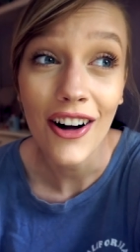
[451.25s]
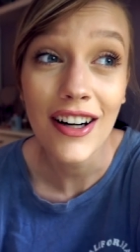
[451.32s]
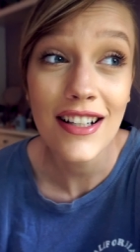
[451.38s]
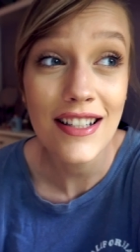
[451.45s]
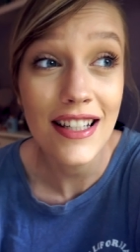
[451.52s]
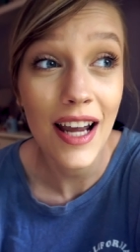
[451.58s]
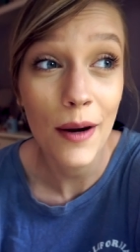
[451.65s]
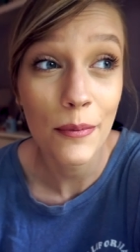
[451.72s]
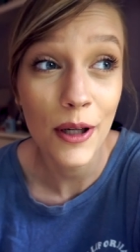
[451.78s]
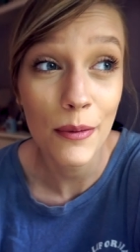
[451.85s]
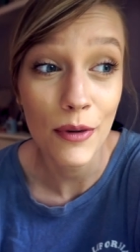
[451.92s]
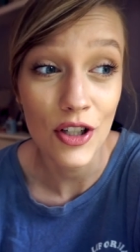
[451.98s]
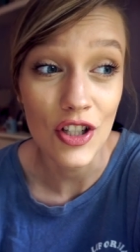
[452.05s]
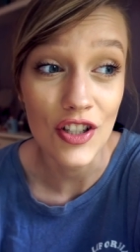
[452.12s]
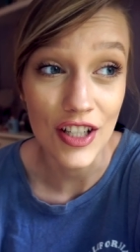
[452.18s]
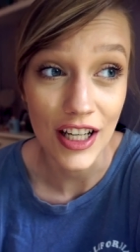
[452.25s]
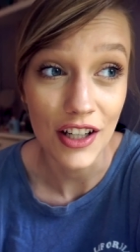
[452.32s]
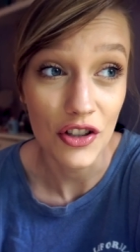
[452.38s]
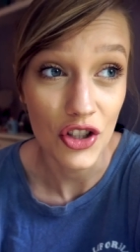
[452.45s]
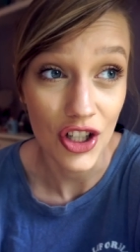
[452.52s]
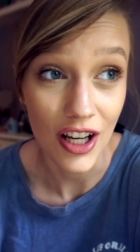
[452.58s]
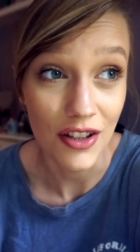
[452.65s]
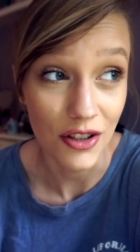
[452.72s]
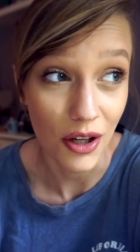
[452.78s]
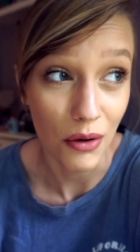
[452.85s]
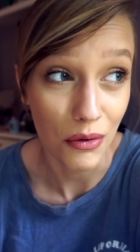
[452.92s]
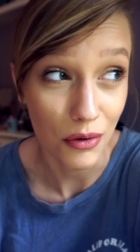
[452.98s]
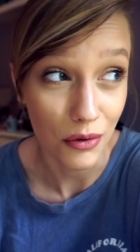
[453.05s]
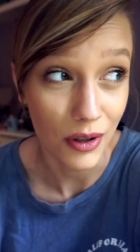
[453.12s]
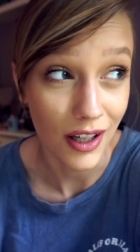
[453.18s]
honestly I pretty much did just
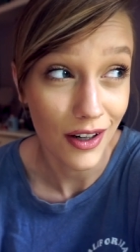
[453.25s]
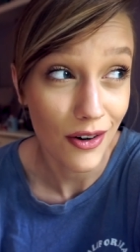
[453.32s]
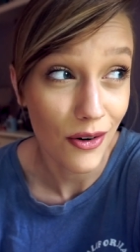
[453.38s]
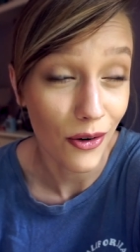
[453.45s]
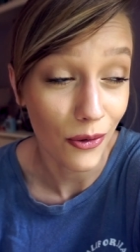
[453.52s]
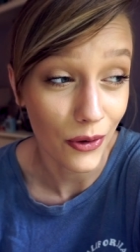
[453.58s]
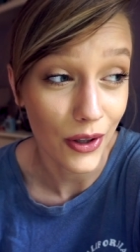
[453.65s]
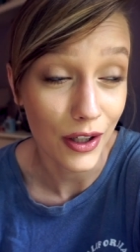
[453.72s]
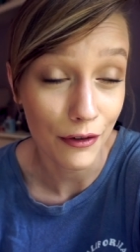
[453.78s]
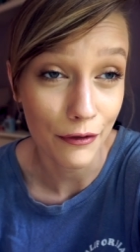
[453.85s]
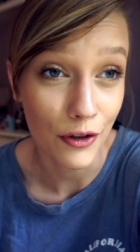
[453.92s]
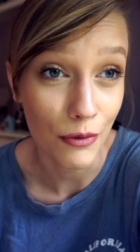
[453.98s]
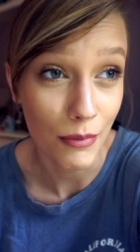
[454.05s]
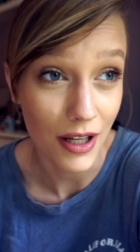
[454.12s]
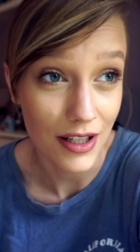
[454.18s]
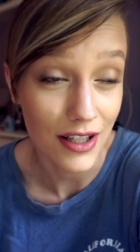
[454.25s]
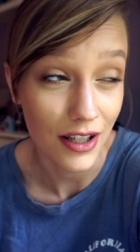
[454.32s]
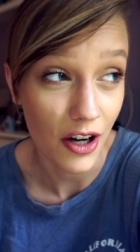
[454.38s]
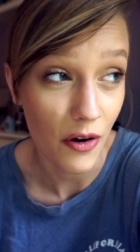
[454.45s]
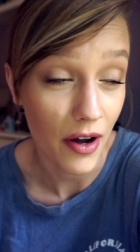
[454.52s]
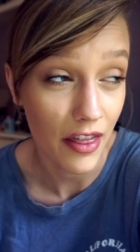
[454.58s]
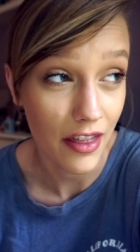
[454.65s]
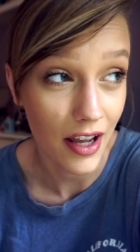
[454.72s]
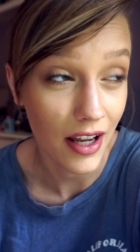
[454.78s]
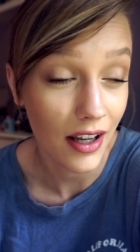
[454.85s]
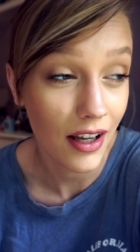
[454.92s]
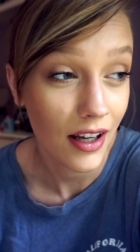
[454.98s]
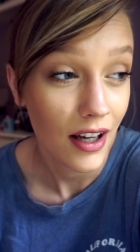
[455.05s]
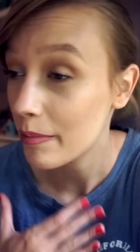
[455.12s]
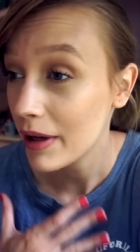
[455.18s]
go through it only a few months ago, I
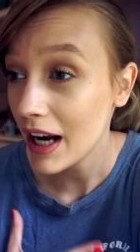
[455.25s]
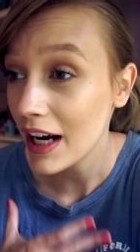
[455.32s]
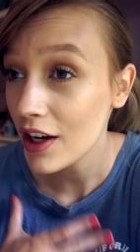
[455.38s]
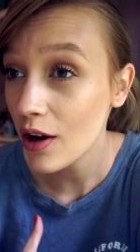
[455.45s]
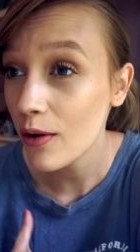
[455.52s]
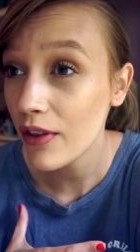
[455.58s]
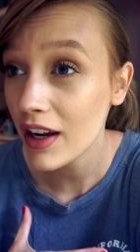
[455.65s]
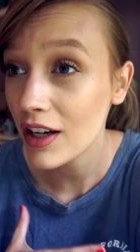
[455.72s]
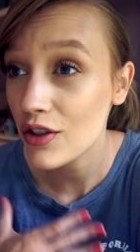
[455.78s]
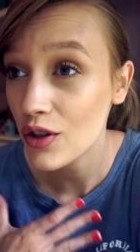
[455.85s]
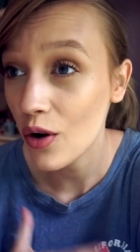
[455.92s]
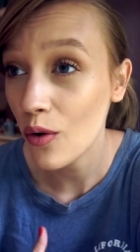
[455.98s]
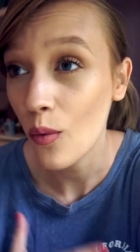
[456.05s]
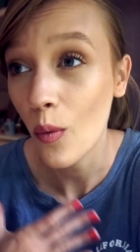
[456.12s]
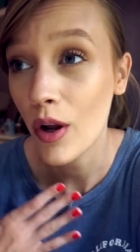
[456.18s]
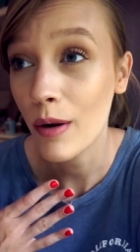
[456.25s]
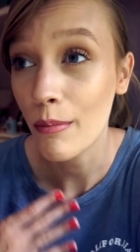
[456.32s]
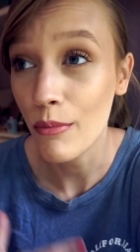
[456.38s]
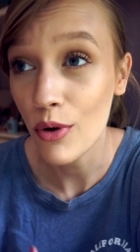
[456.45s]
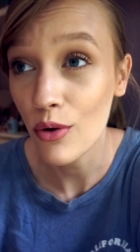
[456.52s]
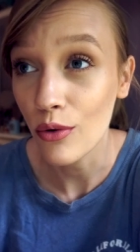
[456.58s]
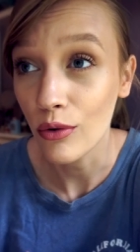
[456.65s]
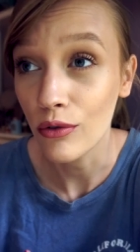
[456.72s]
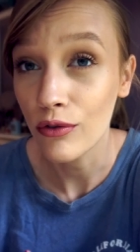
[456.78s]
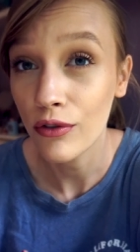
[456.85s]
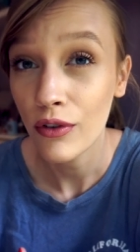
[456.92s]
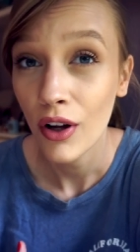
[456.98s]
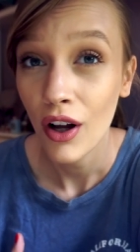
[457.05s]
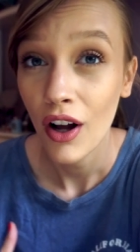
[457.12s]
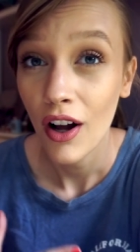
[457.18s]
think. But I know that I don't want to
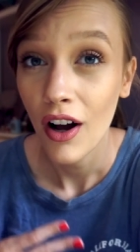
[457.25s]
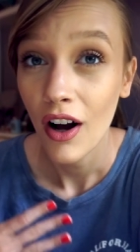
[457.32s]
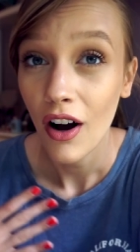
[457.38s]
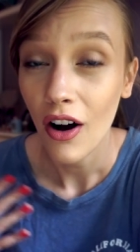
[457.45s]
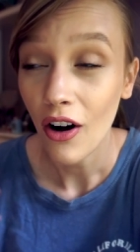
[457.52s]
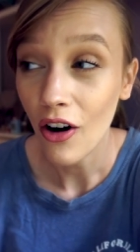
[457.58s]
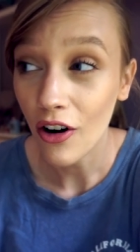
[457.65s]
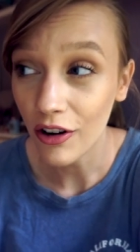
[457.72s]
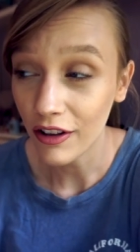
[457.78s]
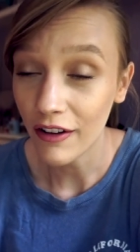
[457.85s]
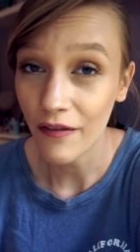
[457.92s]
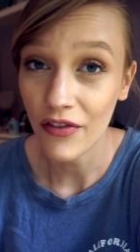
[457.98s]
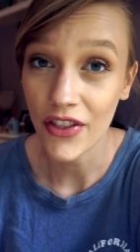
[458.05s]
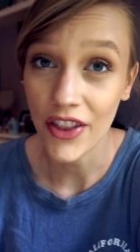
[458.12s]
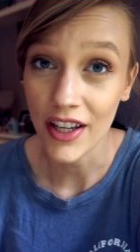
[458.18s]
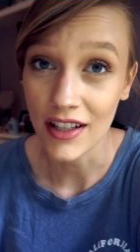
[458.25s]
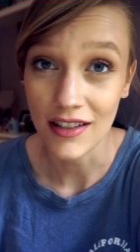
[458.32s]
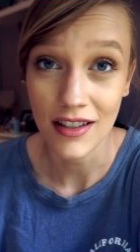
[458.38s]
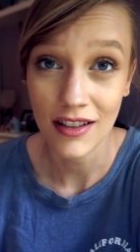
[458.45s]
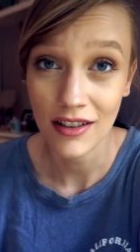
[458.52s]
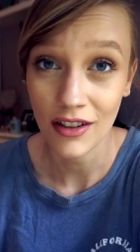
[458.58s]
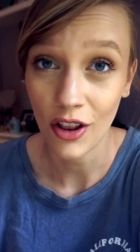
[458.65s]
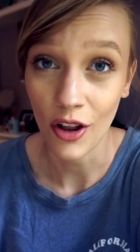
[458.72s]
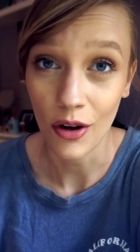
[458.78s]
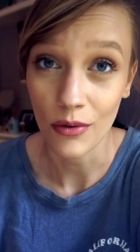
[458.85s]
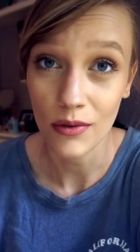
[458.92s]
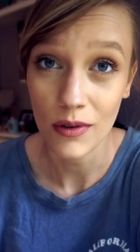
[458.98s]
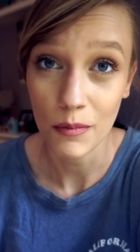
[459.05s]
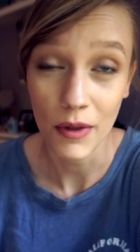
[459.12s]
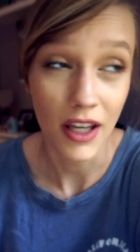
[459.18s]
move all of these
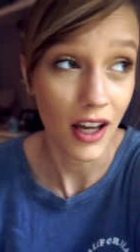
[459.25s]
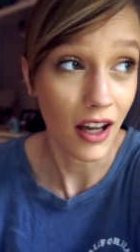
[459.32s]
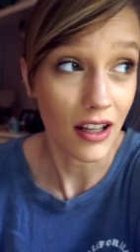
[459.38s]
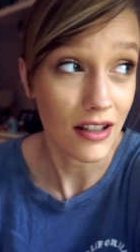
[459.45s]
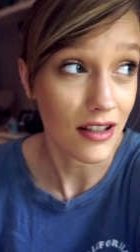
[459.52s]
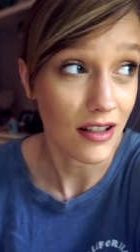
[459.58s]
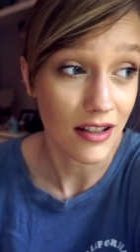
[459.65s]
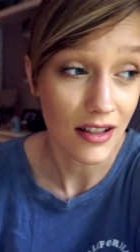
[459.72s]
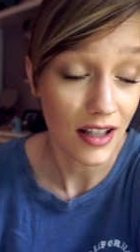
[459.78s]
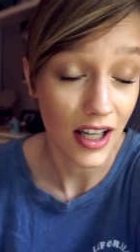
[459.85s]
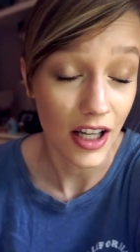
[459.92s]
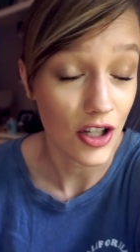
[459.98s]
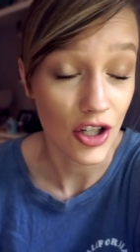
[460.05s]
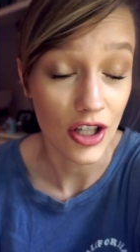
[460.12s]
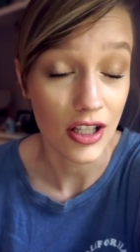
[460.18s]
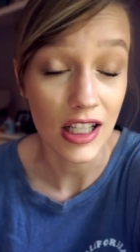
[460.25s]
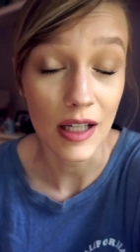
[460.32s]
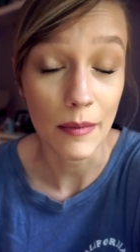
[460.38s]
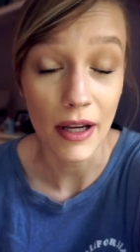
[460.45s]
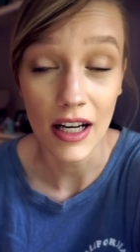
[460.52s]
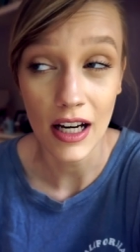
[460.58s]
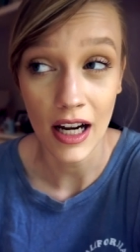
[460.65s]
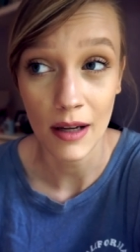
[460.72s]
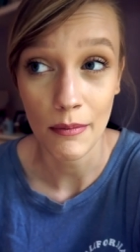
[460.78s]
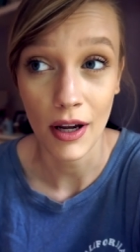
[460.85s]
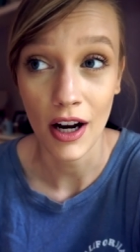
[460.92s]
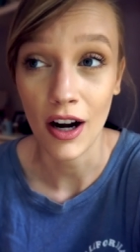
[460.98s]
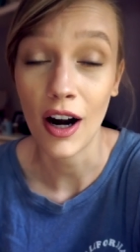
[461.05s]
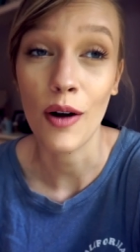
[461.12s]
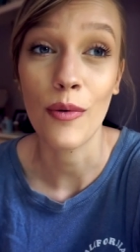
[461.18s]
clothes because it's just gonna be a
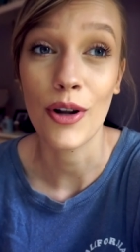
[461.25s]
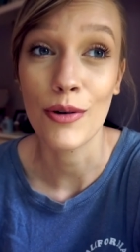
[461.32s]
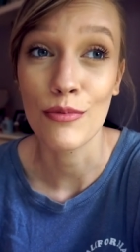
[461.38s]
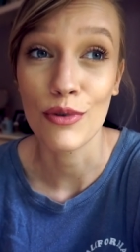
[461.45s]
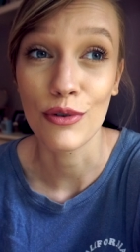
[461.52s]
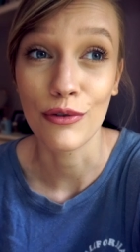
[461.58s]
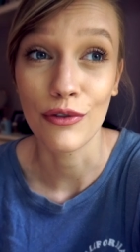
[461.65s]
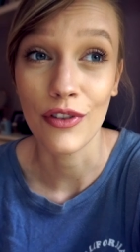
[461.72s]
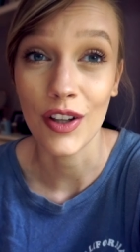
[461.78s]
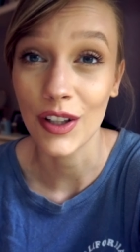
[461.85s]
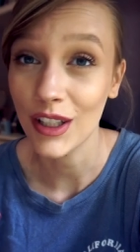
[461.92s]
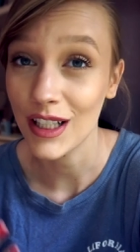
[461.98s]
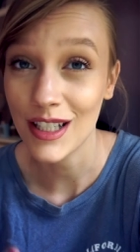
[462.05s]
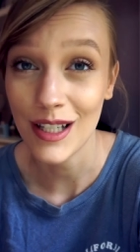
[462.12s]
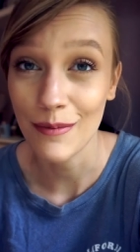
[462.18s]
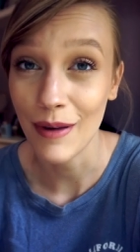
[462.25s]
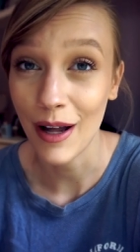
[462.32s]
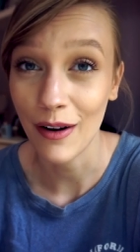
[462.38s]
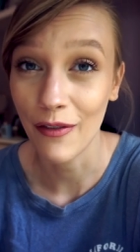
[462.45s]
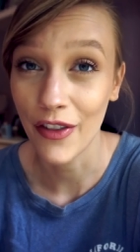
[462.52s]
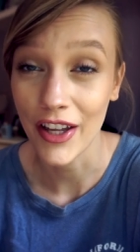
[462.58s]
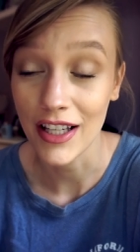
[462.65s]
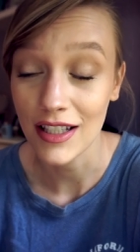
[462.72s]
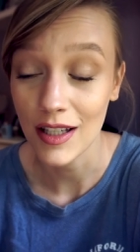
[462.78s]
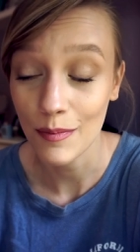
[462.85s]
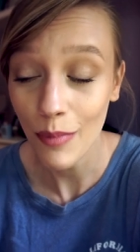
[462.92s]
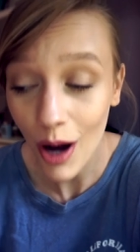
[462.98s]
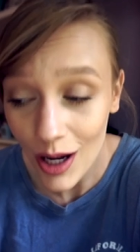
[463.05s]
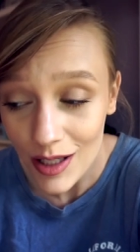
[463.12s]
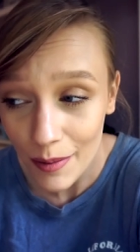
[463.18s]
nightmare. I want to move the least amount of things as
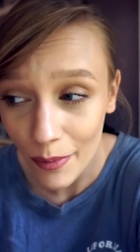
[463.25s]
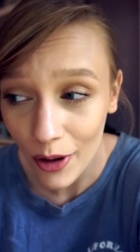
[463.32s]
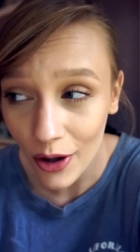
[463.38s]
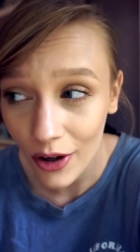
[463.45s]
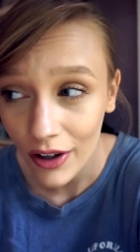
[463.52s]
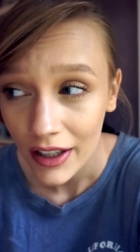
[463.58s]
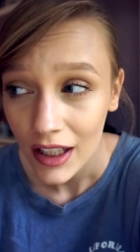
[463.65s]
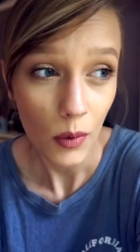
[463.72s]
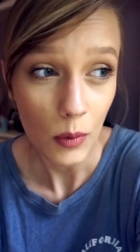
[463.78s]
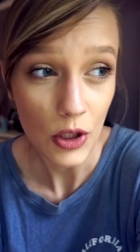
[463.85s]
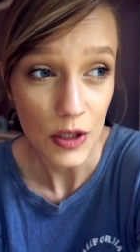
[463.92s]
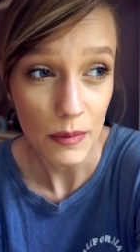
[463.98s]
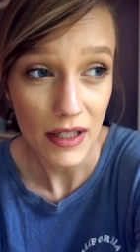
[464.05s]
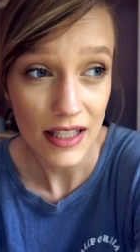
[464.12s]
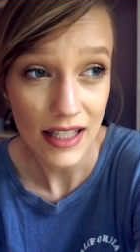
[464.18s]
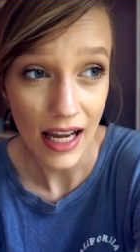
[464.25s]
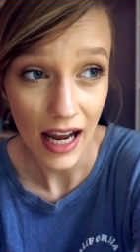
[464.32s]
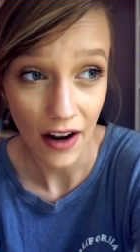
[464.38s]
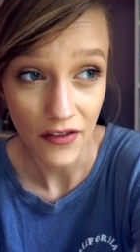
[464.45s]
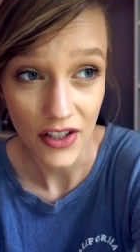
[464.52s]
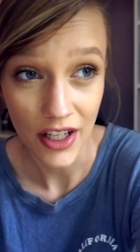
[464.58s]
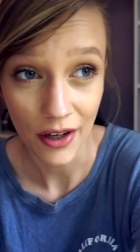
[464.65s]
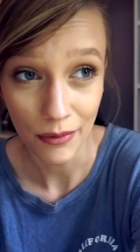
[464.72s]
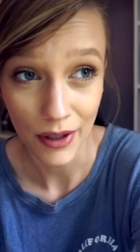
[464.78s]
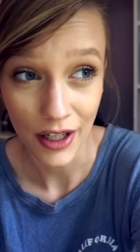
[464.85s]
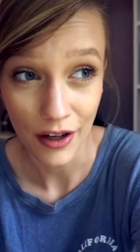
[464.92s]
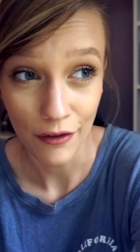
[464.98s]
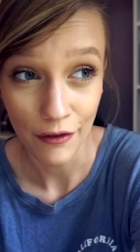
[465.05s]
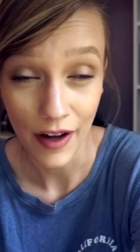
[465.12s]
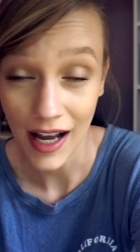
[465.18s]
possible, which means I have to get rid
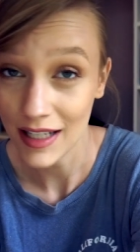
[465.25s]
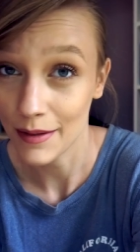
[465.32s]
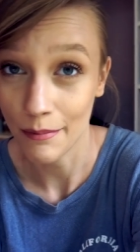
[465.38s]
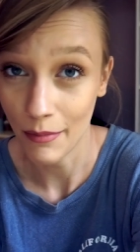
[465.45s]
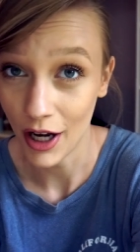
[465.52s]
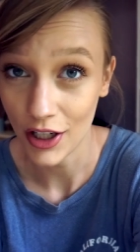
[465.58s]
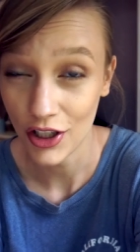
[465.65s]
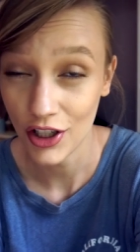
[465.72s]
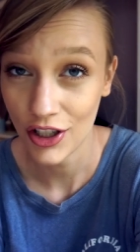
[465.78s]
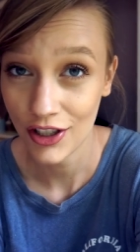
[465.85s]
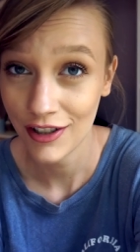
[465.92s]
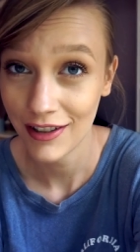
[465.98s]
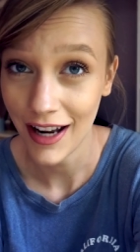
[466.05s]
of as much